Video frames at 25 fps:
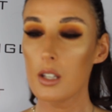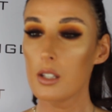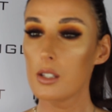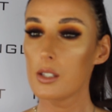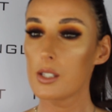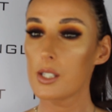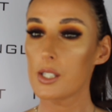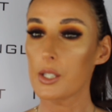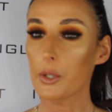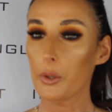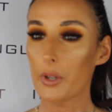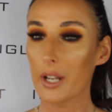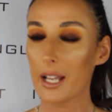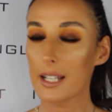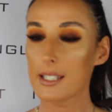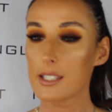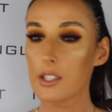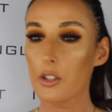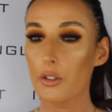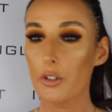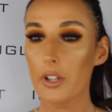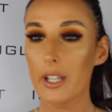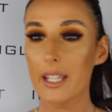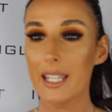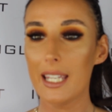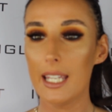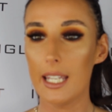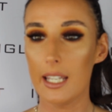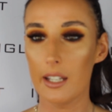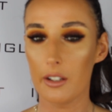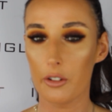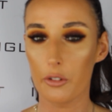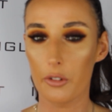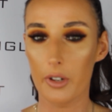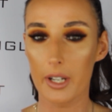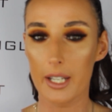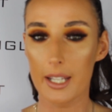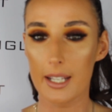So it has three key
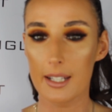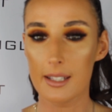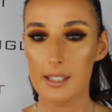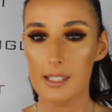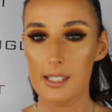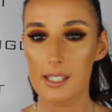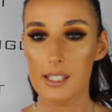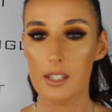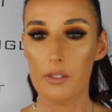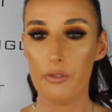ingredients.